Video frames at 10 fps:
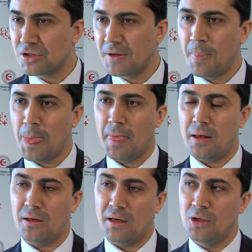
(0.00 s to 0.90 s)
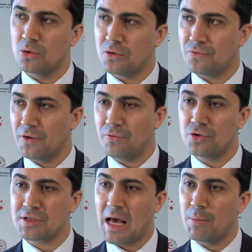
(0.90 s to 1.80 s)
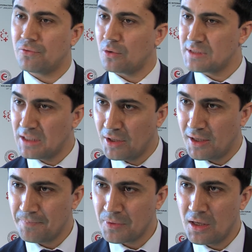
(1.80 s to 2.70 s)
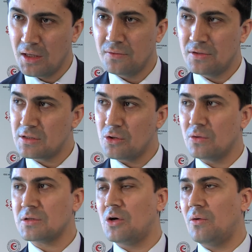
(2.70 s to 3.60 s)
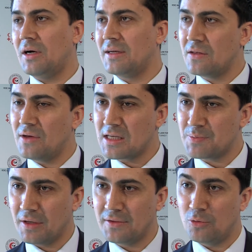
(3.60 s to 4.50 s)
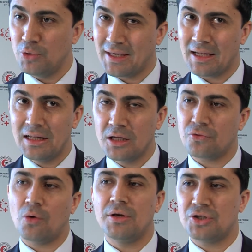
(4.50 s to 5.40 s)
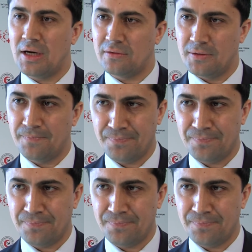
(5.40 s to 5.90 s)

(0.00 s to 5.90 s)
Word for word: a lot of refugees coming from Syria. This is also another aspect that we can learn from each other.